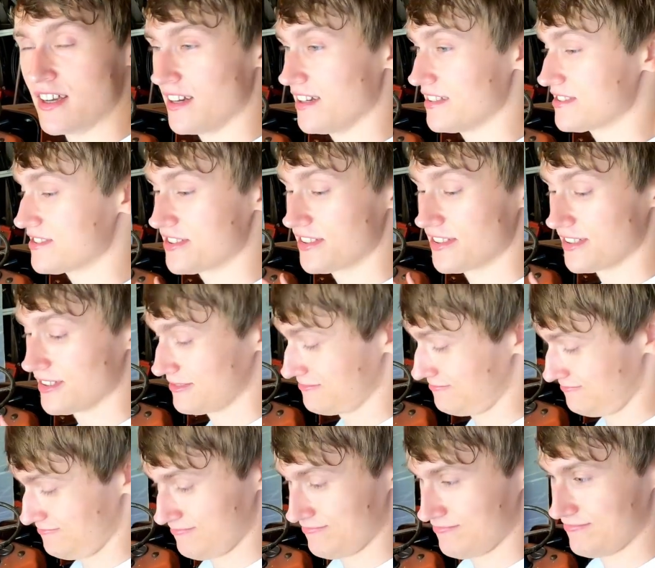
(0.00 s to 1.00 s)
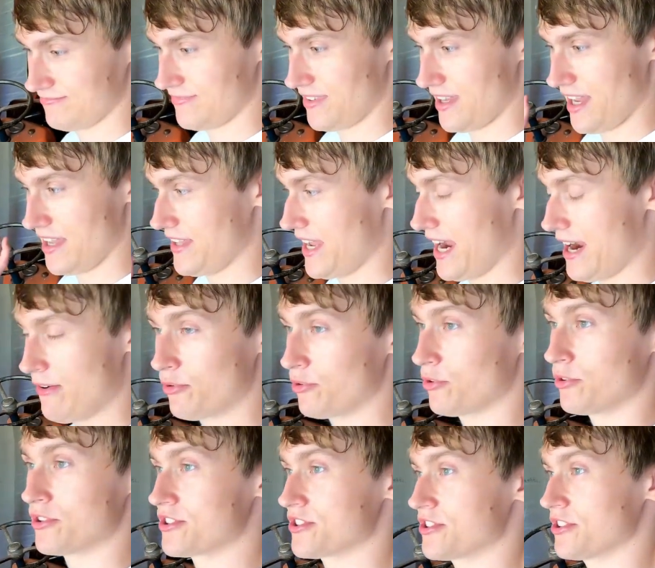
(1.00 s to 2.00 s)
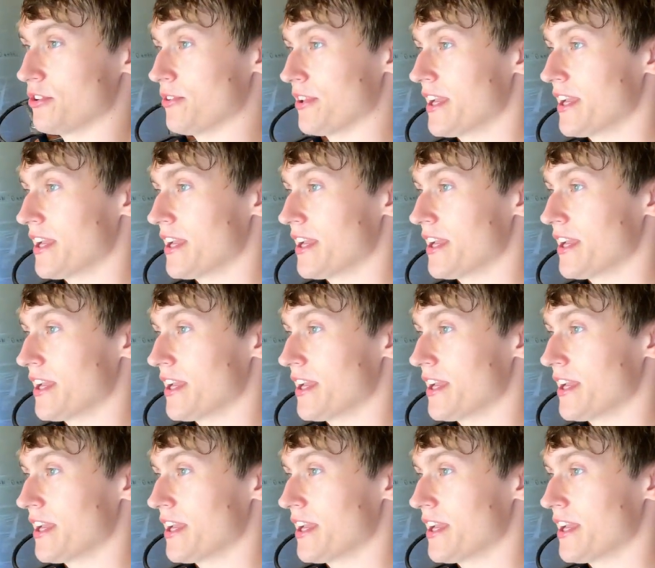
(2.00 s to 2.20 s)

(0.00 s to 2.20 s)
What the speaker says: Until an hour or so